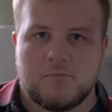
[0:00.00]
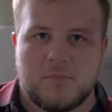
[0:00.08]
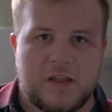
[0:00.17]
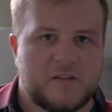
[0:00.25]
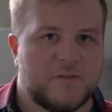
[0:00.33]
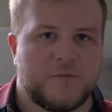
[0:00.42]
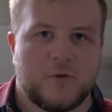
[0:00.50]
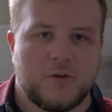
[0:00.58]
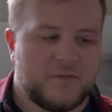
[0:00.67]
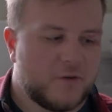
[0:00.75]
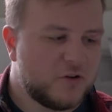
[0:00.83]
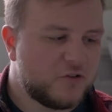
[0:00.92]
it's a fully
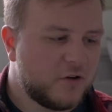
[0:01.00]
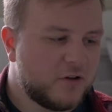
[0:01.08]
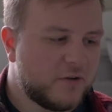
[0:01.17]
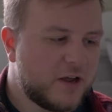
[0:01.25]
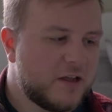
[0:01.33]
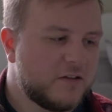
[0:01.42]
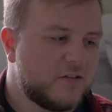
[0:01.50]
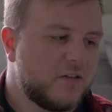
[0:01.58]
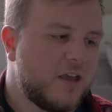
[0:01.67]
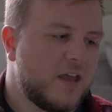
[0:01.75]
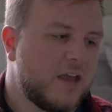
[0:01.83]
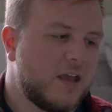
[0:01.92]
functional
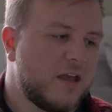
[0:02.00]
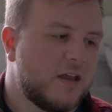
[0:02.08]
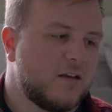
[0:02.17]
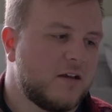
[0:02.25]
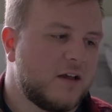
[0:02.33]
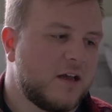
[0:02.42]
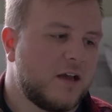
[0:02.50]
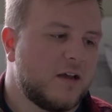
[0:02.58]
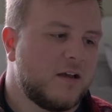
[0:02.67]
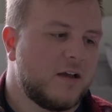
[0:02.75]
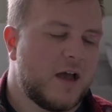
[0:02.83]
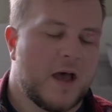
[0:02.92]
device, and
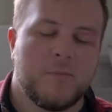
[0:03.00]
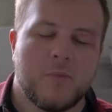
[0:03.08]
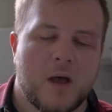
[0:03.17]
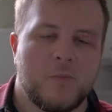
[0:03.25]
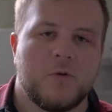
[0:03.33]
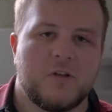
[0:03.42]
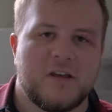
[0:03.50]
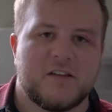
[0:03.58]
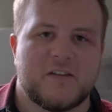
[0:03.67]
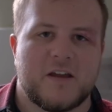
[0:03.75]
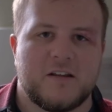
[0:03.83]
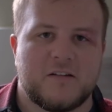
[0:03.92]
I'm really
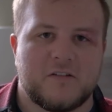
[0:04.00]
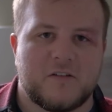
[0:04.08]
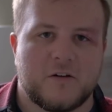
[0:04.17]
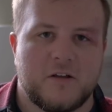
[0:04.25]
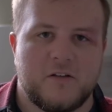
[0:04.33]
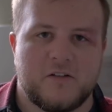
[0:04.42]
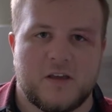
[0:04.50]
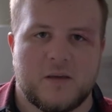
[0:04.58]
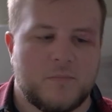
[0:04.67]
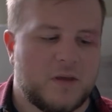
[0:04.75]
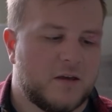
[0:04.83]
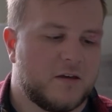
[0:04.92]
excited to start using it,
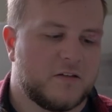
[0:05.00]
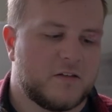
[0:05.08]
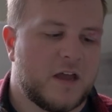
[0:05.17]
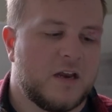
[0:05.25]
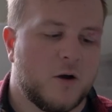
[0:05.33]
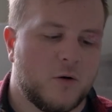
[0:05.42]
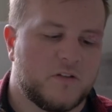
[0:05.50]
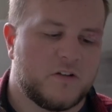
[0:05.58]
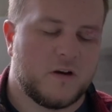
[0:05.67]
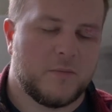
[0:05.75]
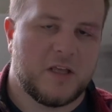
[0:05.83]
because I know it's going to be